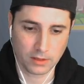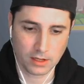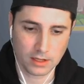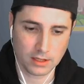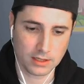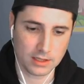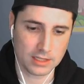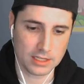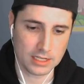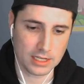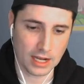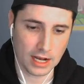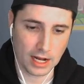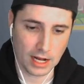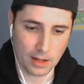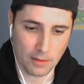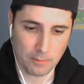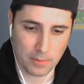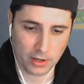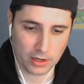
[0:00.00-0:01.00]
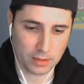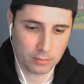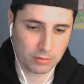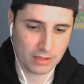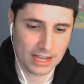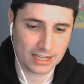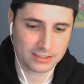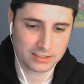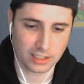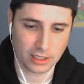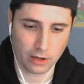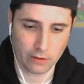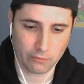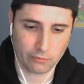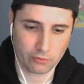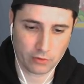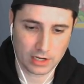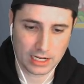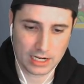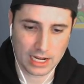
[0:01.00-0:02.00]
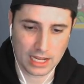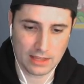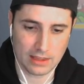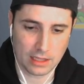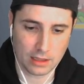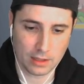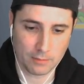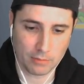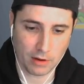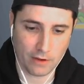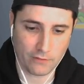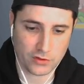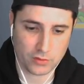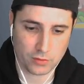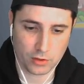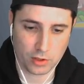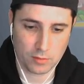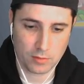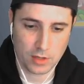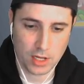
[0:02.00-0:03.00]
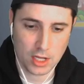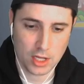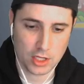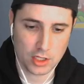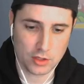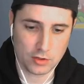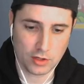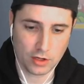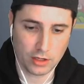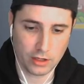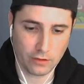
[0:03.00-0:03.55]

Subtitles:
the Berry Blast to help free it. And then the buff shroom, you do need